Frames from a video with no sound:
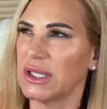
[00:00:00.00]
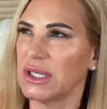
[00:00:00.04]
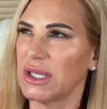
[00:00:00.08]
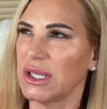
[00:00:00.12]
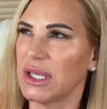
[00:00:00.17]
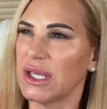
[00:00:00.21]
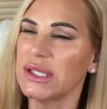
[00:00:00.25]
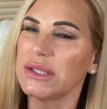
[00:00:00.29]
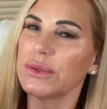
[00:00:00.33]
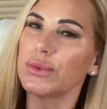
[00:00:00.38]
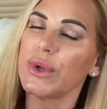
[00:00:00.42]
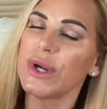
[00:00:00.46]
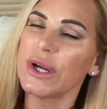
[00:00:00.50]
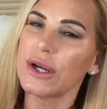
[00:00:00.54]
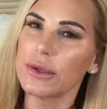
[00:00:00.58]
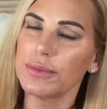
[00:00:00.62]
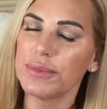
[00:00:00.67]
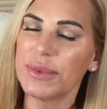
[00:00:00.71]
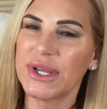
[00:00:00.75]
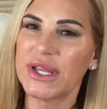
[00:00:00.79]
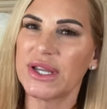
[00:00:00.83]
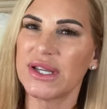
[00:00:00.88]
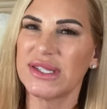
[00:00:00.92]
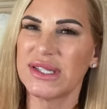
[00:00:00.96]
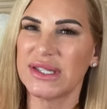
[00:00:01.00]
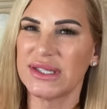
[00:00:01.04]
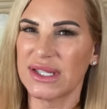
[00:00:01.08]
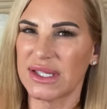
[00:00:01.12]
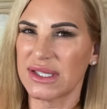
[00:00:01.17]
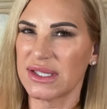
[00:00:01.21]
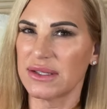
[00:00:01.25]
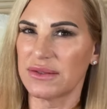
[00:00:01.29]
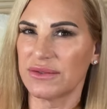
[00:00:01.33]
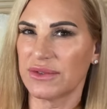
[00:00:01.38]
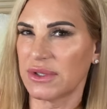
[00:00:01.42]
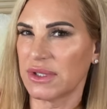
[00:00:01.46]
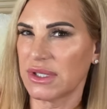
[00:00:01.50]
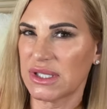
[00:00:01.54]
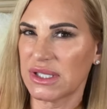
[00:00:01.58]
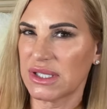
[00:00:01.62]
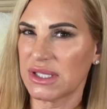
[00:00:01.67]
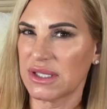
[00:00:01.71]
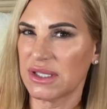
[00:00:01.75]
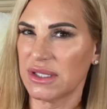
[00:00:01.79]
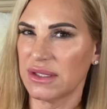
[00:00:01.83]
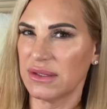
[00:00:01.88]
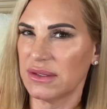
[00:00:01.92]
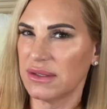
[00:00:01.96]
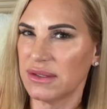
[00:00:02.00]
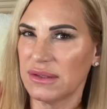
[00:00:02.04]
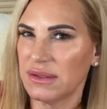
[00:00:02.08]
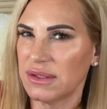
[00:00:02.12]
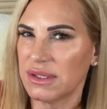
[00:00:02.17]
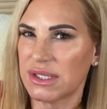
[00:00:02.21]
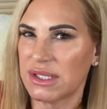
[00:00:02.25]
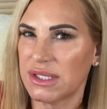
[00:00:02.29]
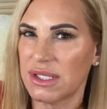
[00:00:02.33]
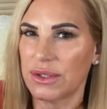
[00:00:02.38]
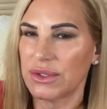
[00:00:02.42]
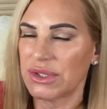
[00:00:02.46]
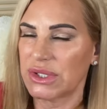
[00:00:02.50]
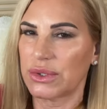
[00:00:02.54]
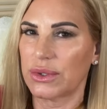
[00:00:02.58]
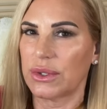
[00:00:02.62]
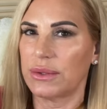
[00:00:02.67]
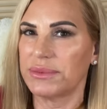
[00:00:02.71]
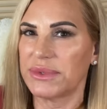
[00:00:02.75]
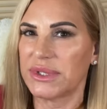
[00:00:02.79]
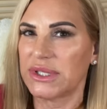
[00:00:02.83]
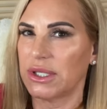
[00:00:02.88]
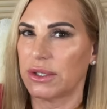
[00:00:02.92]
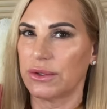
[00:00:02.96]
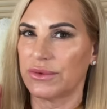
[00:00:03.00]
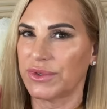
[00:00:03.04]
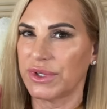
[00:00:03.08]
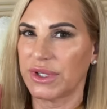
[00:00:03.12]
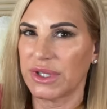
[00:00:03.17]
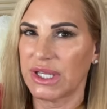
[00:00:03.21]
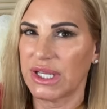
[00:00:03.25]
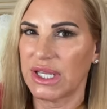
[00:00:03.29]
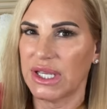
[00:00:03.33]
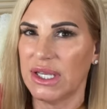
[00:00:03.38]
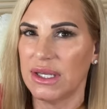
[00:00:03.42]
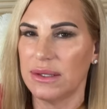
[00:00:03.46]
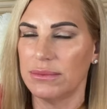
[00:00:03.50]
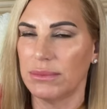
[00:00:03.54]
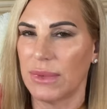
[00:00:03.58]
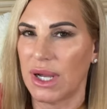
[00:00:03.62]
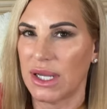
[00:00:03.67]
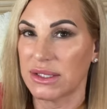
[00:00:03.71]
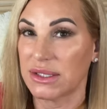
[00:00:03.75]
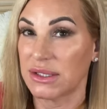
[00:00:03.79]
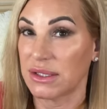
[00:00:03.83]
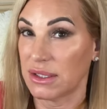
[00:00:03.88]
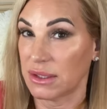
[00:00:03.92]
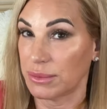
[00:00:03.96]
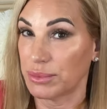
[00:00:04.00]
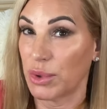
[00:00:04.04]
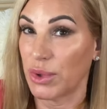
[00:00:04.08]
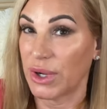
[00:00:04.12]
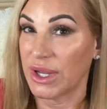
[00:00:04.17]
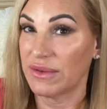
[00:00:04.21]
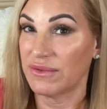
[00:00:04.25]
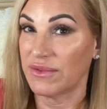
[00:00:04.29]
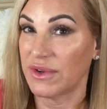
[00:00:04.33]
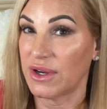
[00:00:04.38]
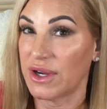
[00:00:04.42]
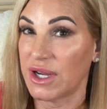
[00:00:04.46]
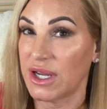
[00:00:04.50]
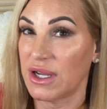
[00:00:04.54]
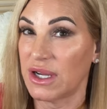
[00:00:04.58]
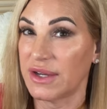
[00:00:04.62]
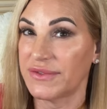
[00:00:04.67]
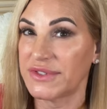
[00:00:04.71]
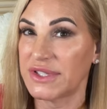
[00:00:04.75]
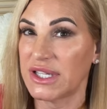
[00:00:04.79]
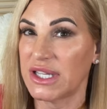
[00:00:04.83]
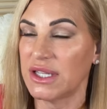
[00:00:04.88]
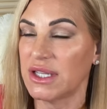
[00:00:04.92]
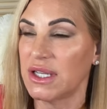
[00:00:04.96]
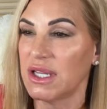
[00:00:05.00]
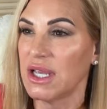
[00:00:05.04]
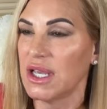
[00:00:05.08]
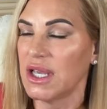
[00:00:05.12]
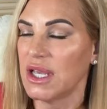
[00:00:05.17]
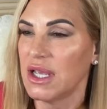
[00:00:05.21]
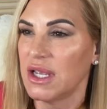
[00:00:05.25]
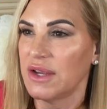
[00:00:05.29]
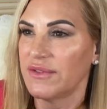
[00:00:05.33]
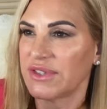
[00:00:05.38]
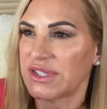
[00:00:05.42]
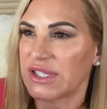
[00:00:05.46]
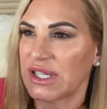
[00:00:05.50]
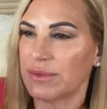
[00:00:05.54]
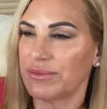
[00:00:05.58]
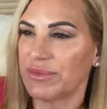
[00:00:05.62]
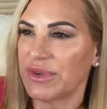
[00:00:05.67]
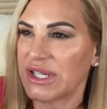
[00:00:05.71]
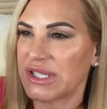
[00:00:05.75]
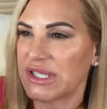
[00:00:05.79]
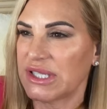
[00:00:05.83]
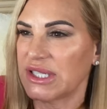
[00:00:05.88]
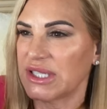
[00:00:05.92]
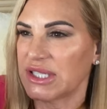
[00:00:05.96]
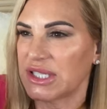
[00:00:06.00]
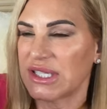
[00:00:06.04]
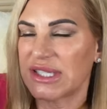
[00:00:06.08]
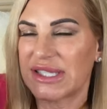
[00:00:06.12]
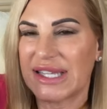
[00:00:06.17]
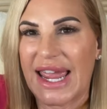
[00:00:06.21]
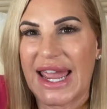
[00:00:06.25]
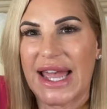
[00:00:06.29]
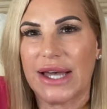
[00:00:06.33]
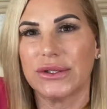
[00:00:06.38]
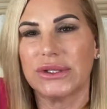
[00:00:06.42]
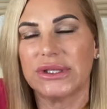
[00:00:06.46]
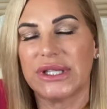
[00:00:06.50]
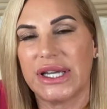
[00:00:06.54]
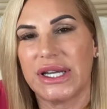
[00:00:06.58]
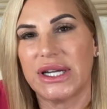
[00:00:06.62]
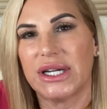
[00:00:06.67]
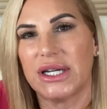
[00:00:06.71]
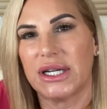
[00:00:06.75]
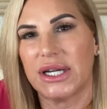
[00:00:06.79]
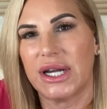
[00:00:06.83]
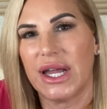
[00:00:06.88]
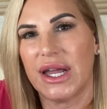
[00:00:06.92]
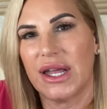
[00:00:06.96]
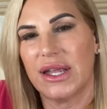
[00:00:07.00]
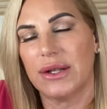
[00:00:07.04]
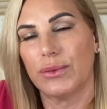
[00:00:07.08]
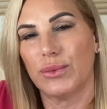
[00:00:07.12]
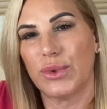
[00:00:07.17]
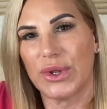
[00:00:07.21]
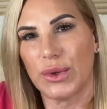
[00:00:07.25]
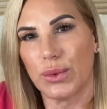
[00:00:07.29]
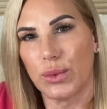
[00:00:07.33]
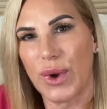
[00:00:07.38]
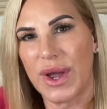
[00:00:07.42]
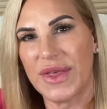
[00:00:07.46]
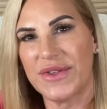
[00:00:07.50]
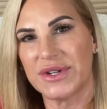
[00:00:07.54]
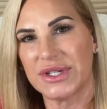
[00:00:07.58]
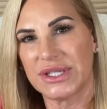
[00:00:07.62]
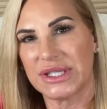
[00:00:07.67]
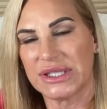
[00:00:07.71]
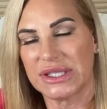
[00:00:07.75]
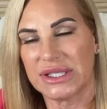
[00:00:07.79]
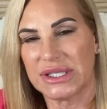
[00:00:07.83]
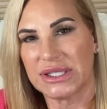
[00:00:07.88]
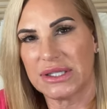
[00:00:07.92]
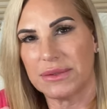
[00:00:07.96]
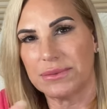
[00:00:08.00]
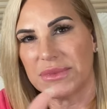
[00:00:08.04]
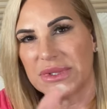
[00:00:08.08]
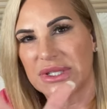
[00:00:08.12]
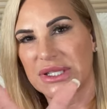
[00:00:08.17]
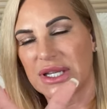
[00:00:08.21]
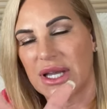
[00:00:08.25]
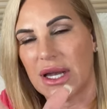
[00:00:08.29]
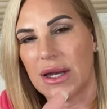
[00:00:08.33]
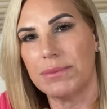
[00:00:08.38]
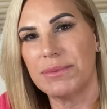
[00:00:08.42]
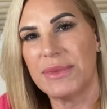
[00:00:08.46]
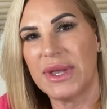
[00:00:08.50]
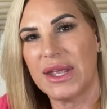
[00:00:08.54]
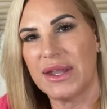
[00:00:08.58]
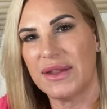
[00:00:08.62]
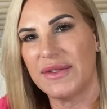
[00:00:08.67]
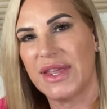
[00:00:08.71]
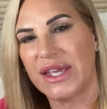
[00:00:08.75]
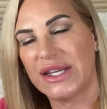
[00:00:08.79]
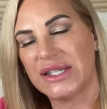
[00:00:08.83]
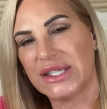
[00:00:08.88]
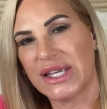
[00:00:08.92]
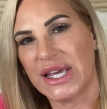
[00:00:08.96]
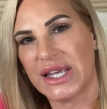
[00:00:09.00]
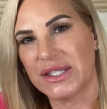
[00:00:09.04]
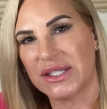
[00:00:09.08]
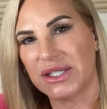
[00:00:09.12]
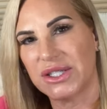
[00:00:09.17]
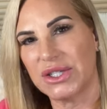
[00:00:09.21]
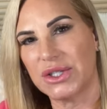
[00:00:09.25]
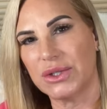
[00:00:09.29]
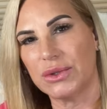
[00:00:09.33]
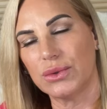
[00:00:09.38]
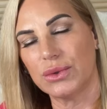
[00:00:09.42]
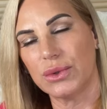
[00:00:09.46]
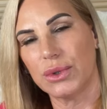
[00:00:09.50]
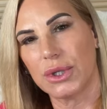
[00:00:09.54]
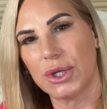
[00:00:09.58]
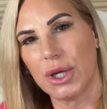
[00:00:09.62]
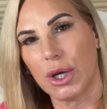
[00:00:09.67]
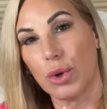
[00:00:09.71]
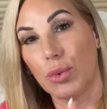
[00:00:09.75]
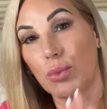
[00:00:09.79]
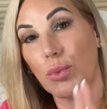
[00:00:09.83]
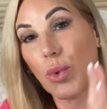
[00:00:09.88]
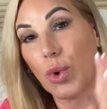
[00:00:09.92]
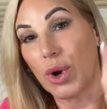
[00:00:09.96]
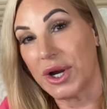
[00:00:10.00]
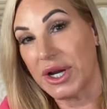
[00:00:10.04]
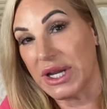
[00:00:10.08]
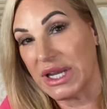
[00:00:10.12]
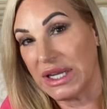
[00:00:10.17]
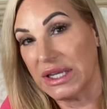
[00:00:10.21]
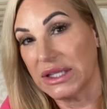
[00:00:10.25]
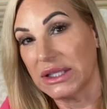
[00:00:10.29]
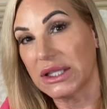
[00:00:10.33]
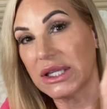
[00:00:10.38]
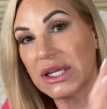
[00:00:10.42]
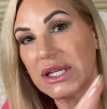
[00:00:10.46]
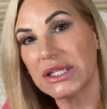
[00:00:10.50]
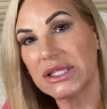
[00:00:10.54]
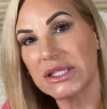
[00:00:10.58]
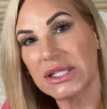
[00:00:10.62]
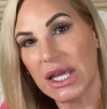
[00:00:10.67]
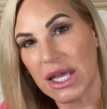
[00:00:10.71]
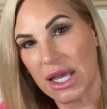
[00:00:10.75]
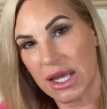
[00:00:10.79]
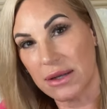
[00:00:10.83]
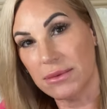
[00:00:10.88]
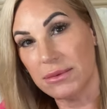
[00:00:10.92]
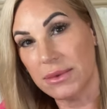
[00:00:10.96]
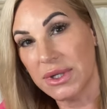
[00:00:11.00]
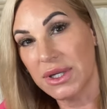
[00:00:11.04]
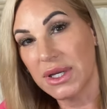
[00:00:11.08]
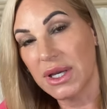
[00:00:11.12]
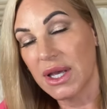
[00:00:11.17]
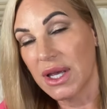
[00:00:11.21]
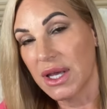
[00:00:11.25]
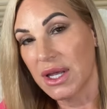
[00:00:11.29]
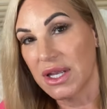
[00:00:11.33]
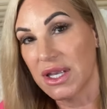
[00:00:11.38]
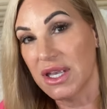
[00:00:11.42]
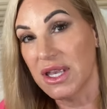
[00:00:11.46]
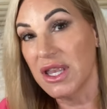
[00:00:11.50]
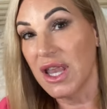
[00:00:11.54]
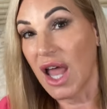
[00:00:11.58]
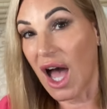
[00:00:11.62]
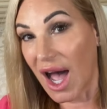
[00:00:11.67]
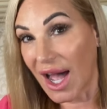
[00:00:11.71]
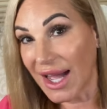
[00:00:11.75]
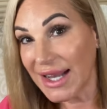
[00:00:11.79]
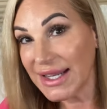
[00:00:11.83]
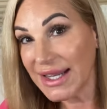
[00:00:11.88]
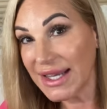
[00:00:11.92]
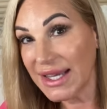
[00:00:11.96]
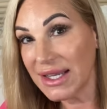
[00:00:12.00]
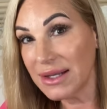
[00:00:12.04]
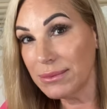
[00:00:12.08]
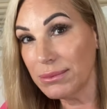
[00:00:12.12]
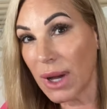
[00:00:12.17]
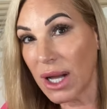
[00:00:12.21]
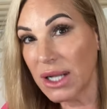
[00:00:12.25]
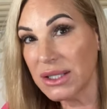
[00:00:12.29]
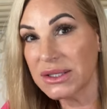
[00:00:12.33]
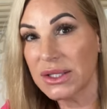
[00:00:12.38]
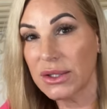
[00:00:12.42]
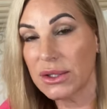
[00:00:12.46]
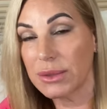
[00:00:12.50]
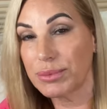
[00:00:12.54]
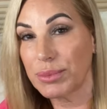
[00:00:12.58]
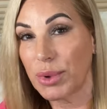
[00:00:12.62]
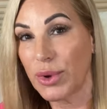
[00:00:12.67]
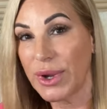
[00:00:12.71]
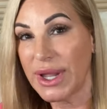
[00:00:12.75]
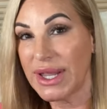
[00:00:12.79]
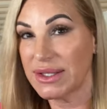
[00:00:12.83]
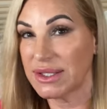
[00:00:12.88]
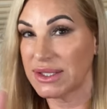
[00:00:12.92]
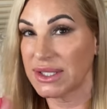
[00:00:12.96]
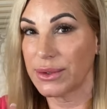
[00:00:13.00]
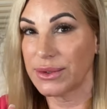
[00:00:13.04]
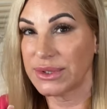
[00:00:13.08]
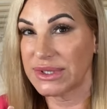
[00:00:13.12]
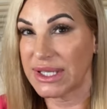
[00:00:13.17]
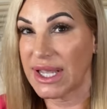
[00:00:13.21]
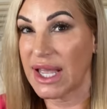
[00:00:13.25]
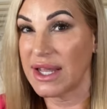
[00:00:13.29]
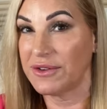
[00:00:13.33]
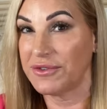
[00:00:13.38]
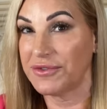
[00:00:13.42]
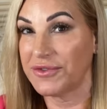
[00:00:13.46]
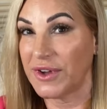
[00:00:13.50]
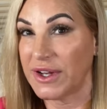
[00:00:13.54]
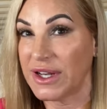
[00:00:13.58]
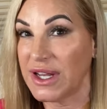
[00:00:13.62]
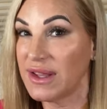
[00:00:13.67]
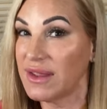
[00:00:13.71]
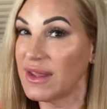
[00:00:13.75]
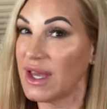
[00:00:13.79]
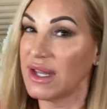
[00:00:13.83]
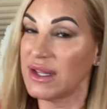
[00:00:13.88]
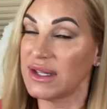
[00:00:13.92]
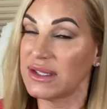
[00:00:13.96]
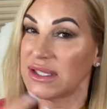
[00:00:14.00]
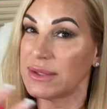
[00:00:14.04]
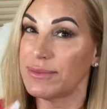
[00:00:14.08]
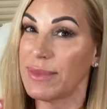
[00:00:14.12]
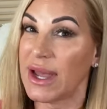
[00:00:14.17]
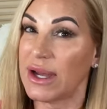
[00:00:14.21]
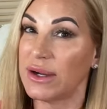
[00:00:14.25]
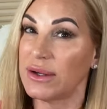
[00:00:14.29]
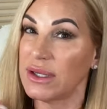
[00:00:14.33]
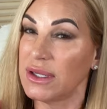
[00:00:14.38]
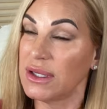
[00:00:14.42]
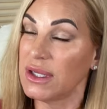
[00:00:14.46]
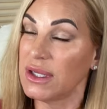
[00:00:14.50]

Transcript: is weird because it doesn't really, sn snowstorms don't really hit Montauk Point very often. For some reason, it's just out there. And when the weather systems come in, they tend to go more inland and not hit Montauk Point. So it's kind of funny that it's about